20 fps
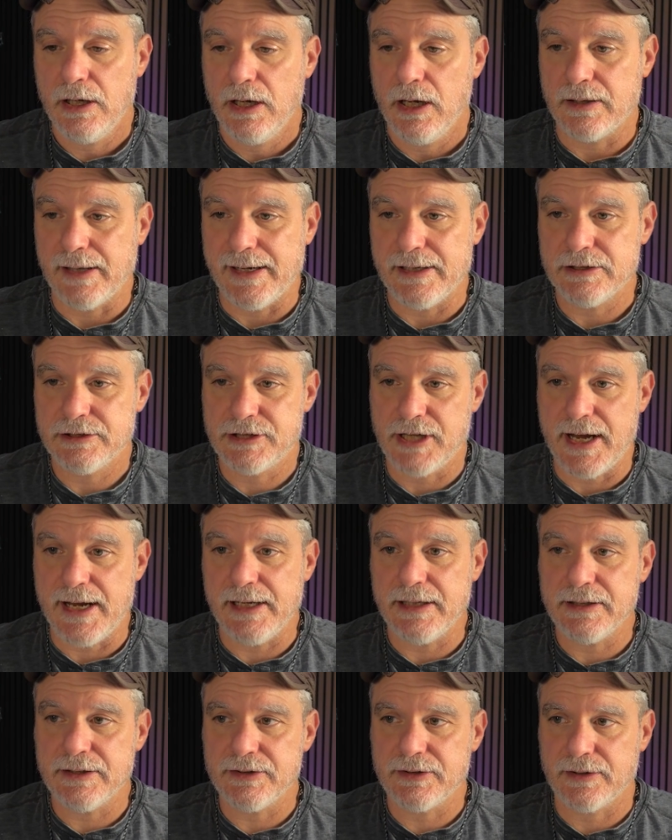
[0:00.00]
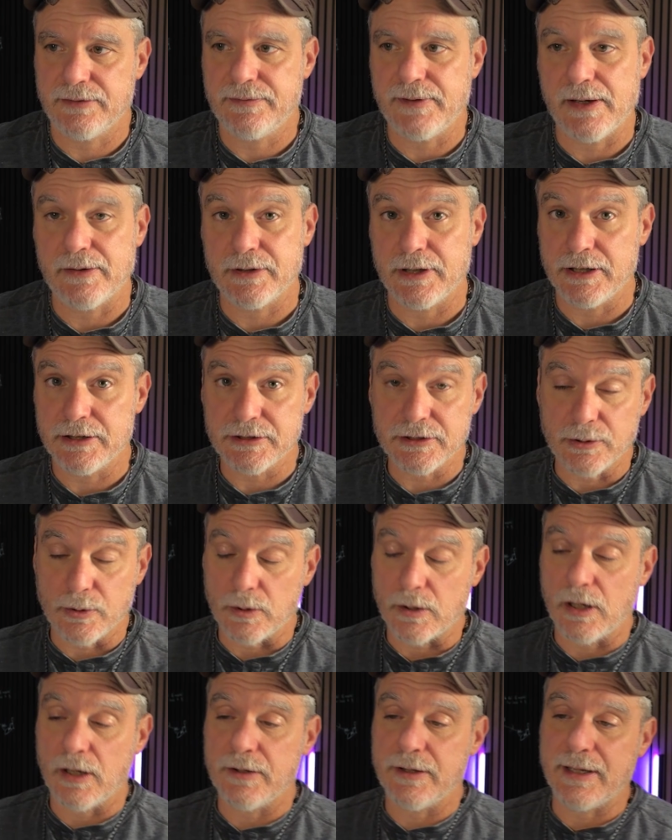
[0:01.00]
LangChain is the foundation to a
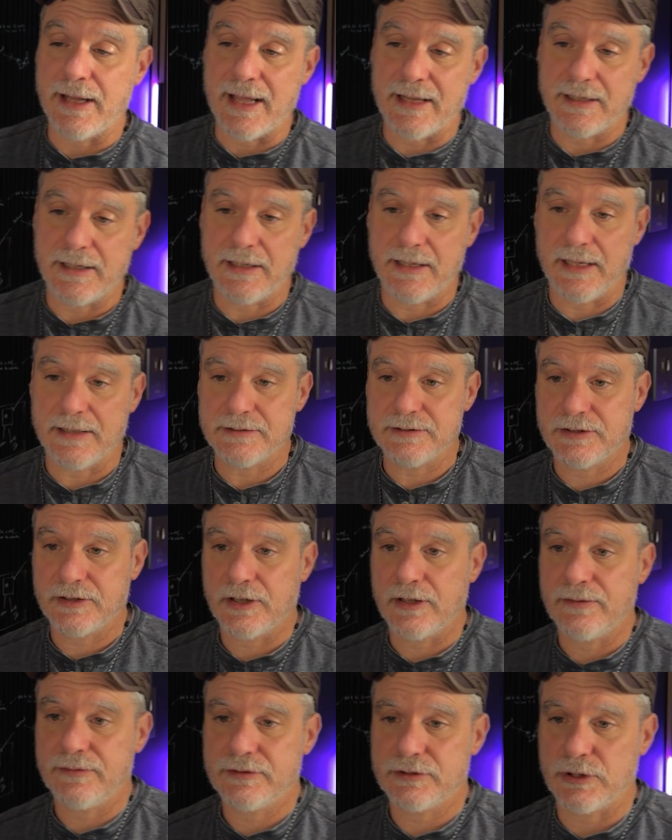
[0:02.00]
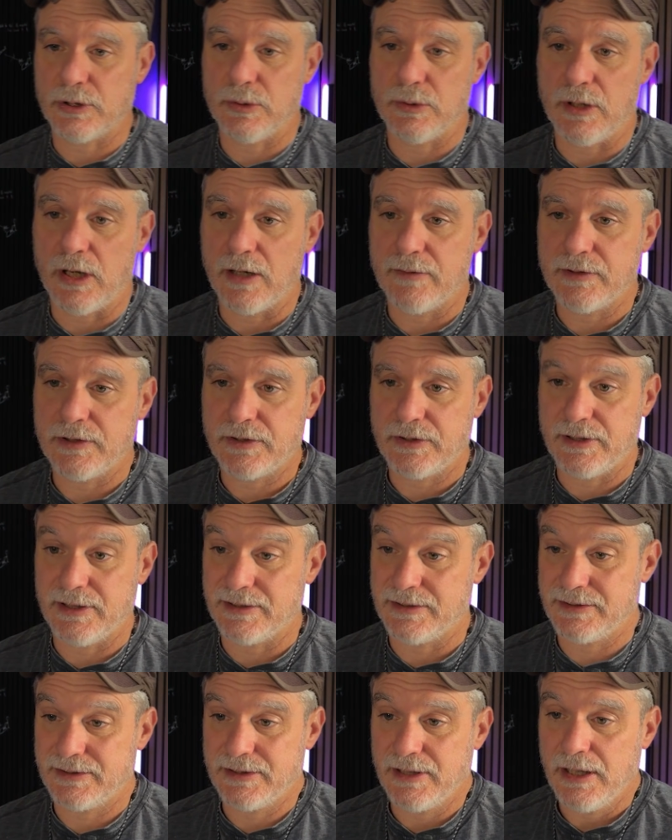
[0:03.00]
lot of the N8N stuff, so obviously
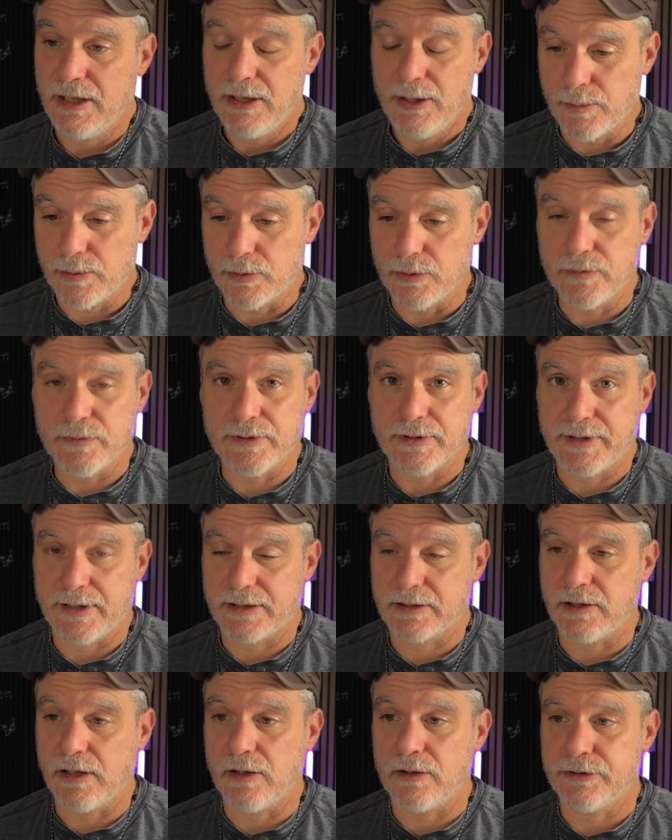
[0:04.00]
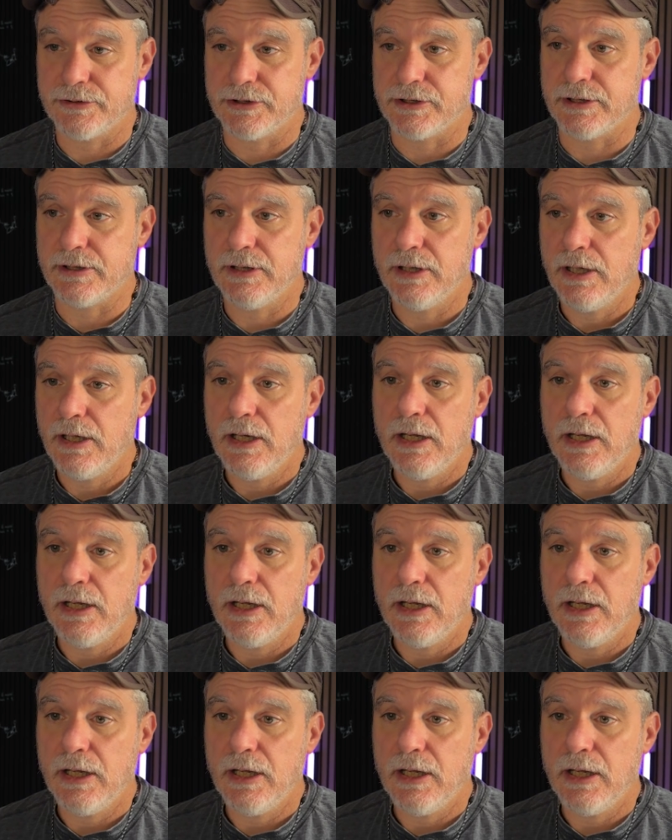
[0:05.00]
it's proven technology.